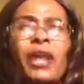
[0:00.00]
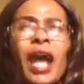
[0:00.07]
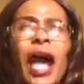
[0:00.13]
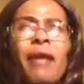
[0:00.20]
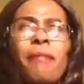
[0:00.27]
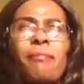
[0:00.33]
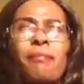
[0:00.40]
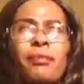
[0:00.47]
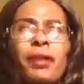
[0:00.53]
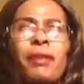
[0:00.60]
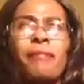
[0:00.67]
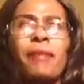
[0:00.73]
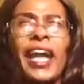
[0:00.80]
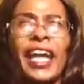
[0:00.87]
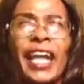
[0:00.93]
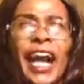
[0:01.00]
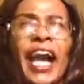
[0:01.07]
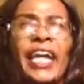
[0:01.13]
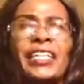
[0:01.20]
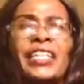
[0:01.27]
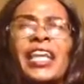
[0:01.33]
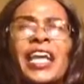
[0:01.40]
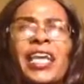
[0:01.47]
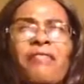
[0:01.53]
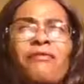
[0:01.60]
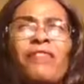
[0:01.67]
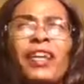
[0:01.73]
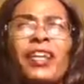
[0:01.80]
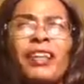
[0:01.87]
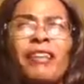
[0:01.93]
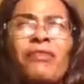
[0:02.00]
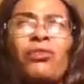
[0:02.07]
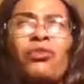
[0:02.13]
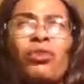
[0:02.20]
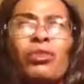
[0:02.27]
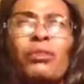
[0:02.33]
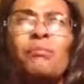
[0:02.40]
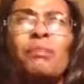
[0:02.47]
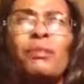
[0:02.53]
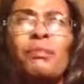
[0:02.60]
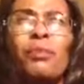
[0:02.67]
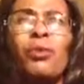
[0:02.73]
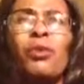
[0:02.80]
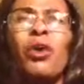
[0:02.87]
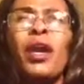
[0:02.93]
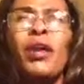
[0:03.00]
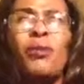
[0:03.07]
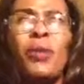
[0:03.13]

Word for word: I pray, my God, even if those people